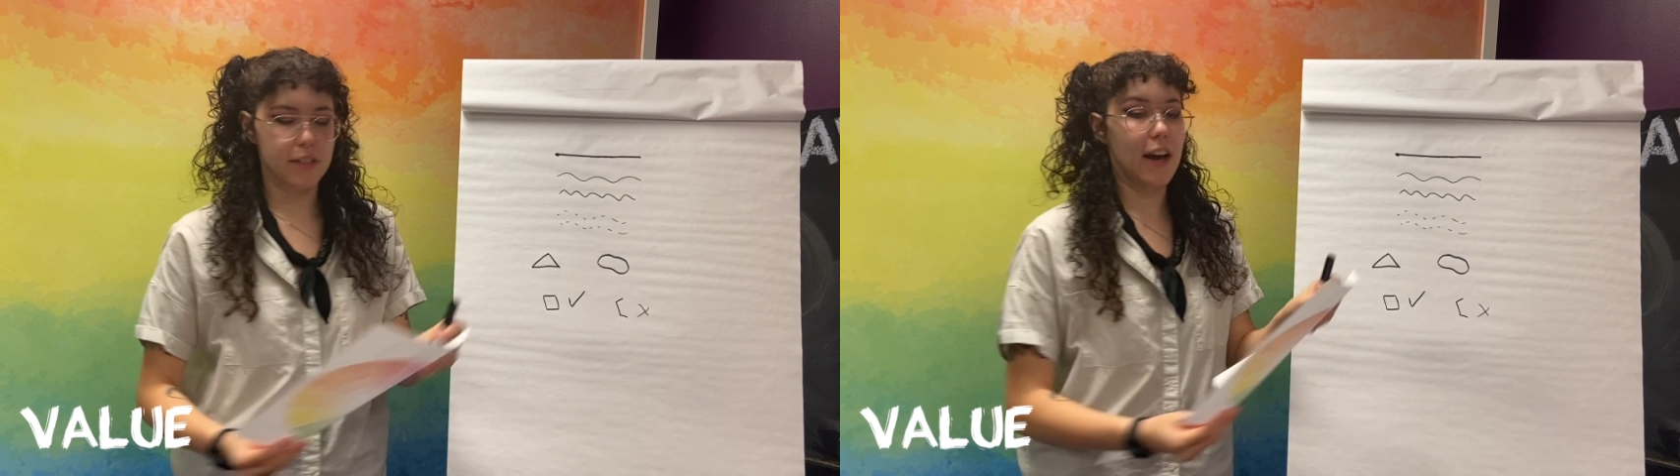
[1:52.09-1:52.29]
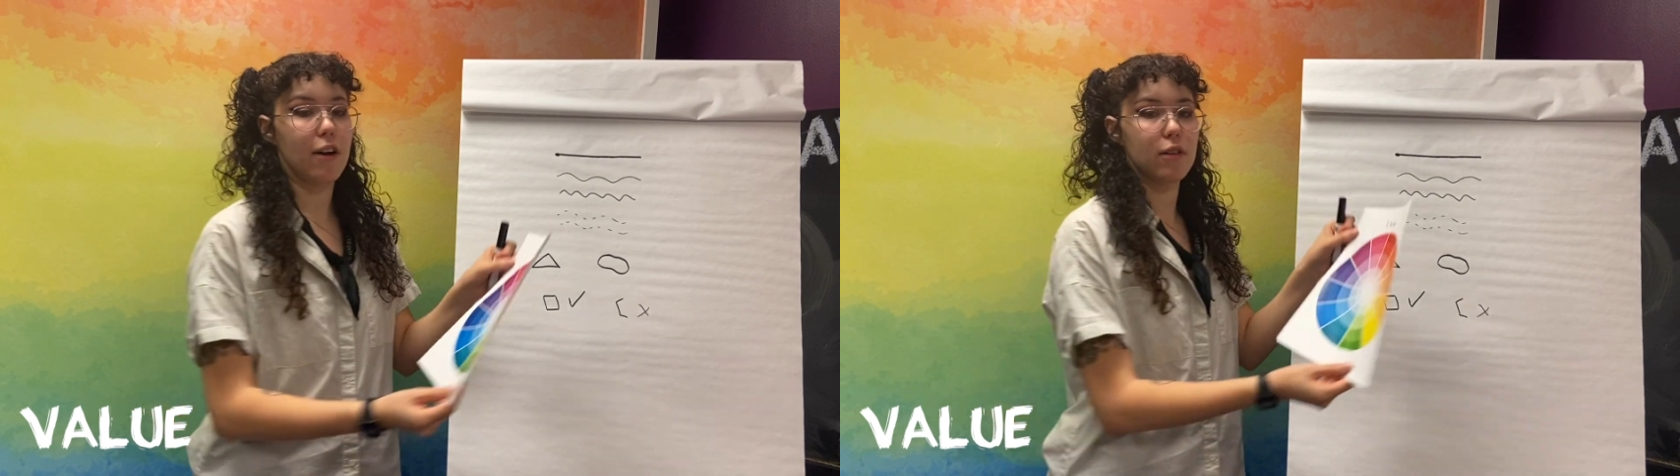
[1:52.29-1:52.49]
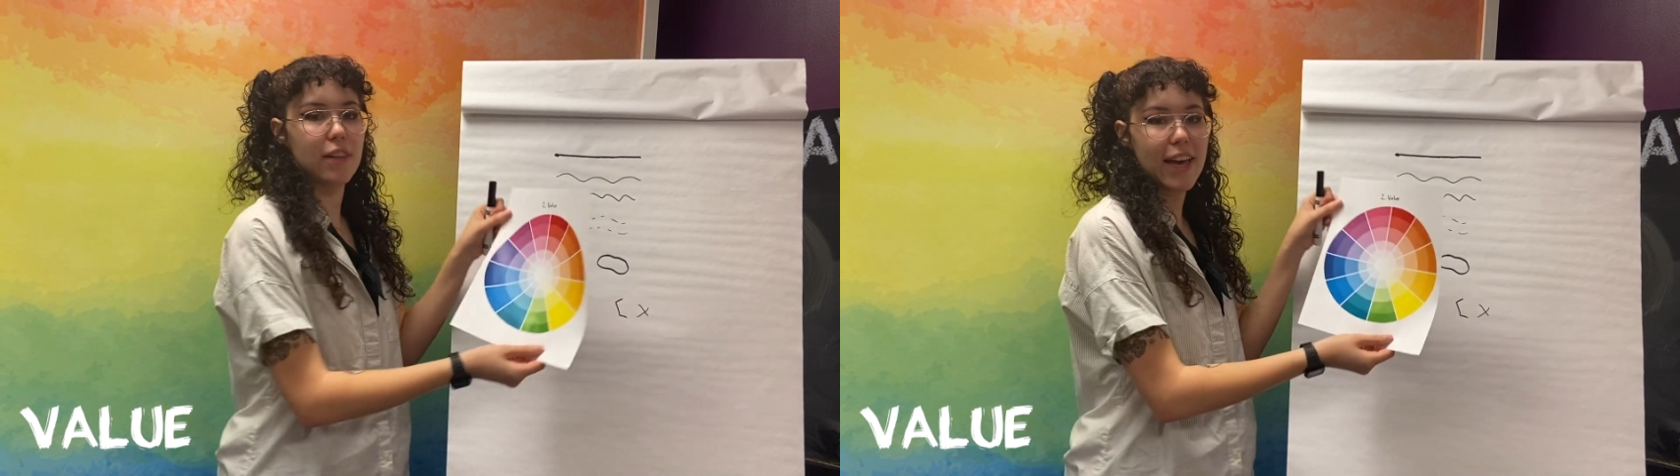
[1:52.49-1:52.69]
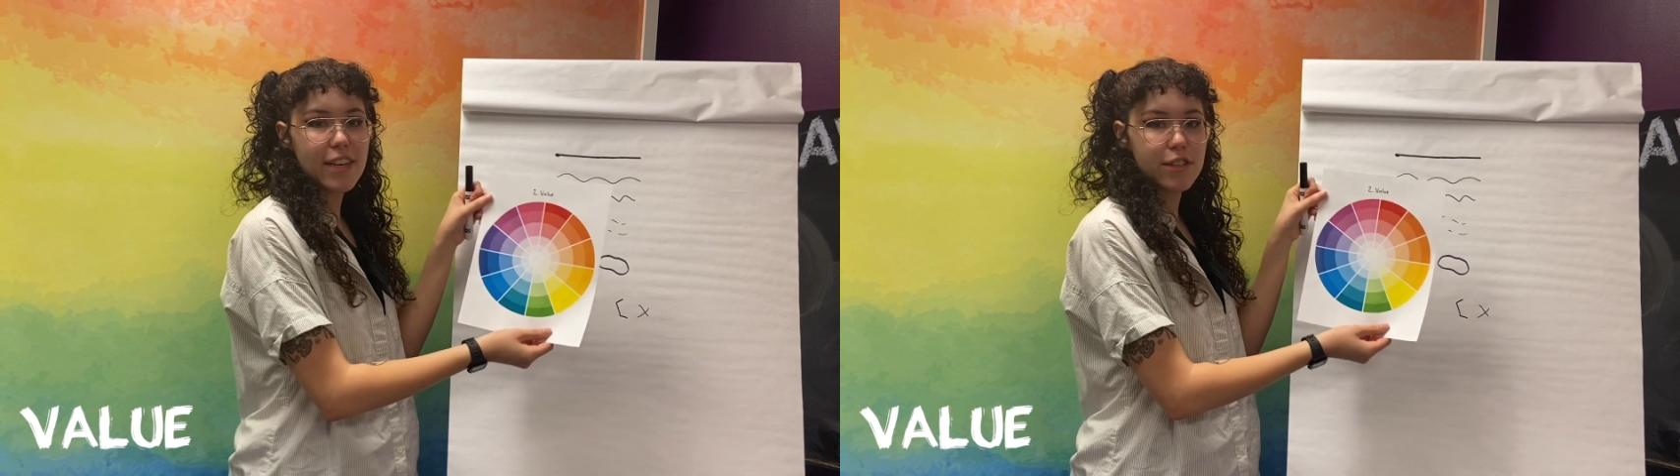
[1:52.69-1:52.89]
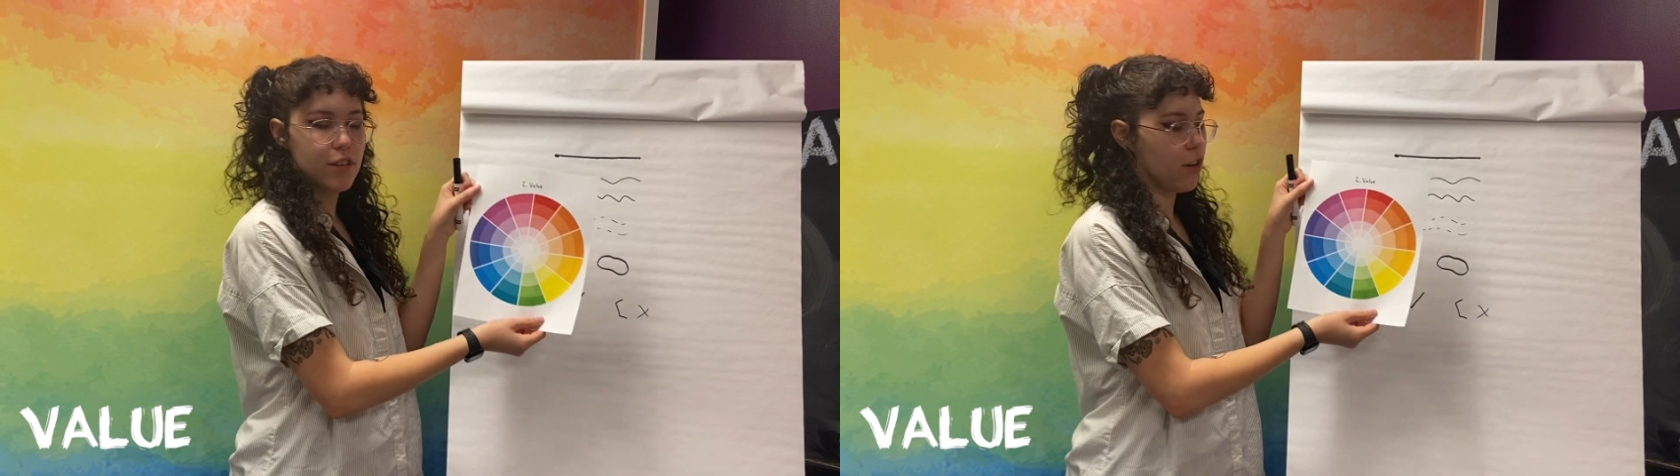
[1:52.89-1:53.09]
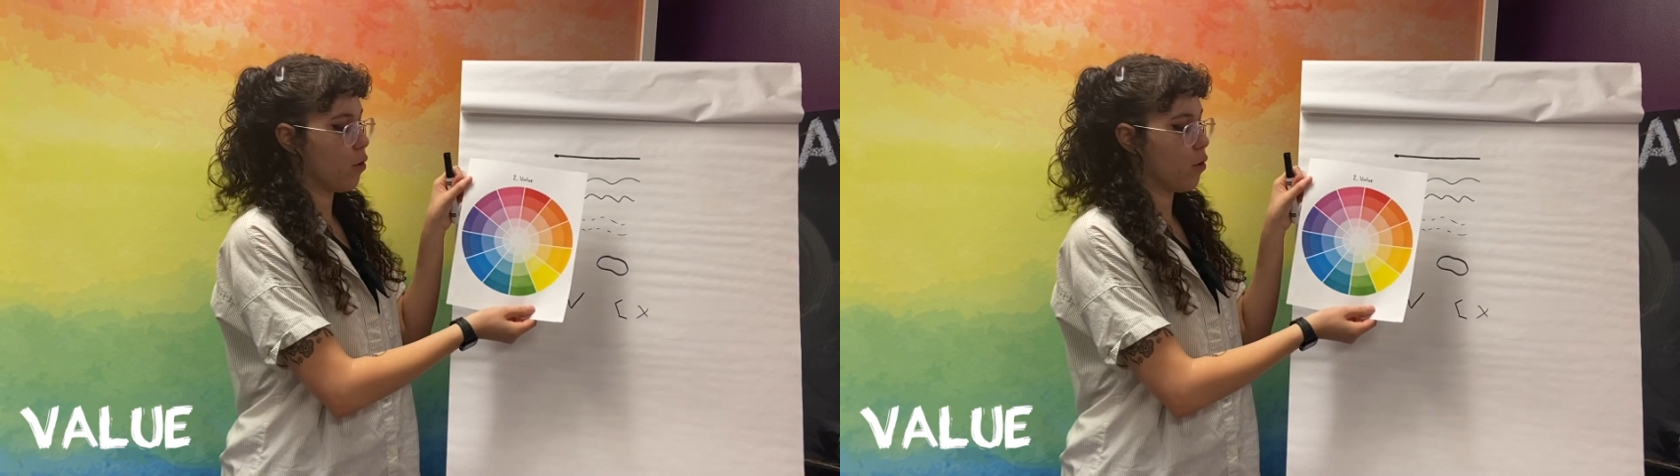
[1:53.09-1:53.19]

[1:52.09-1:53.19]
is how light